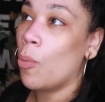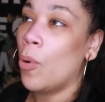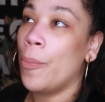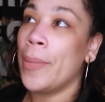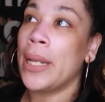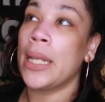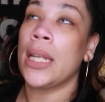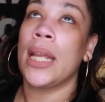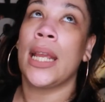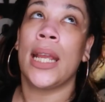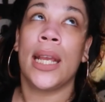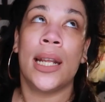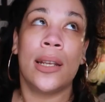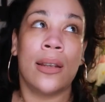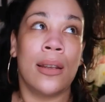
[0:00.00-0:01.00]
woman
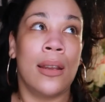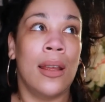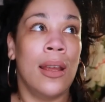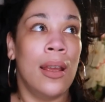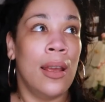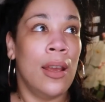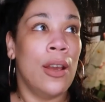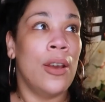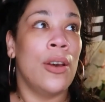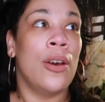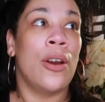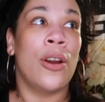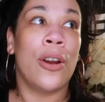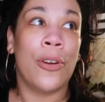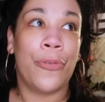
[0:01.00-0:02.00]
and
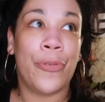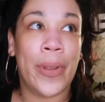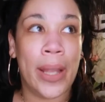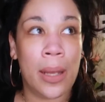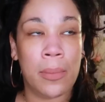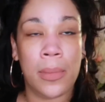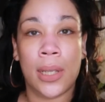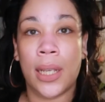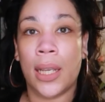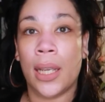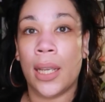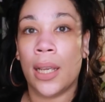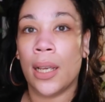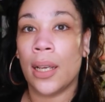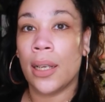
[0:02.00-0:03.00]
her
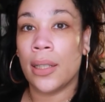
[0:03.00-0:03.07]
family.